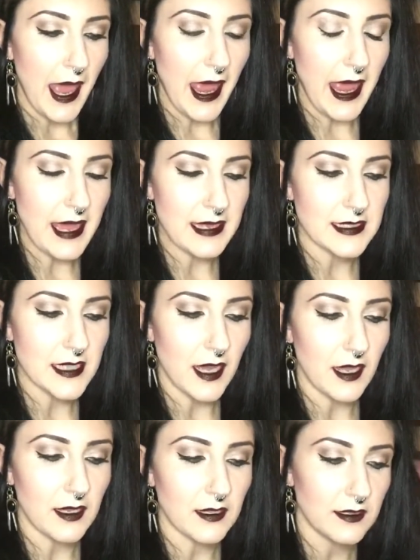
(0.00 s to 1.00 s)
and
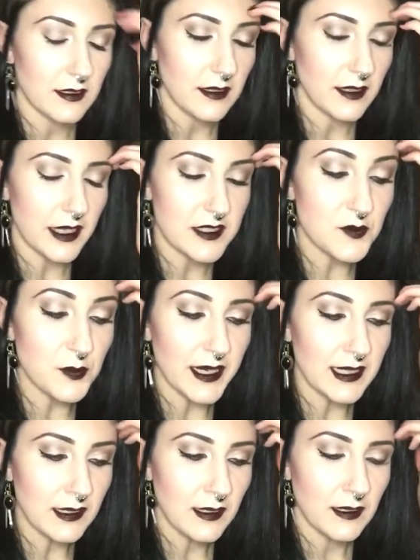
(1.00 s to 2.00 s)
uh, it's
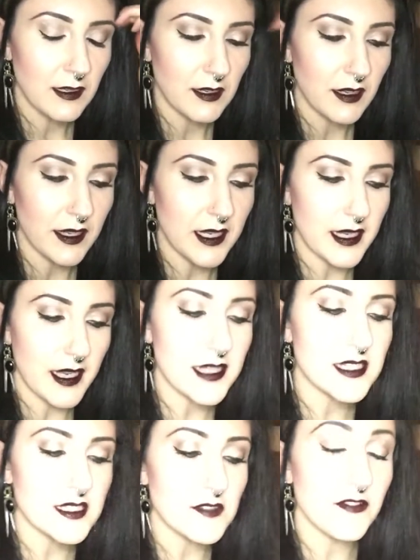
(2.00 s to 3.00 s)
written,
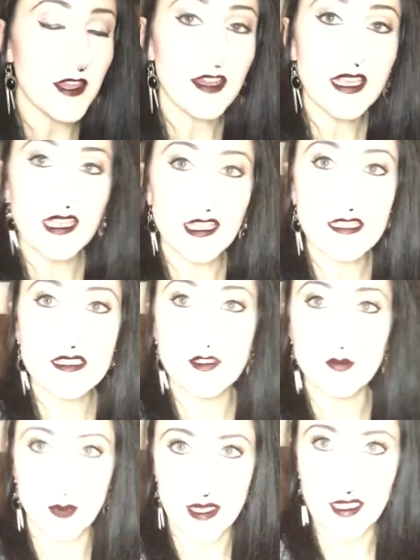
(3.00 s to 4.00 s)
it's, it's a very
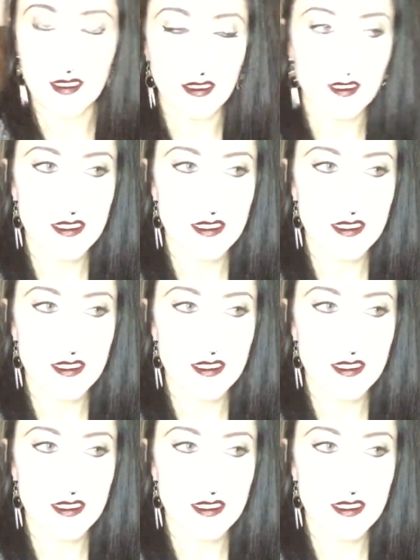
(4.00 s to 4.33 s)
easy read.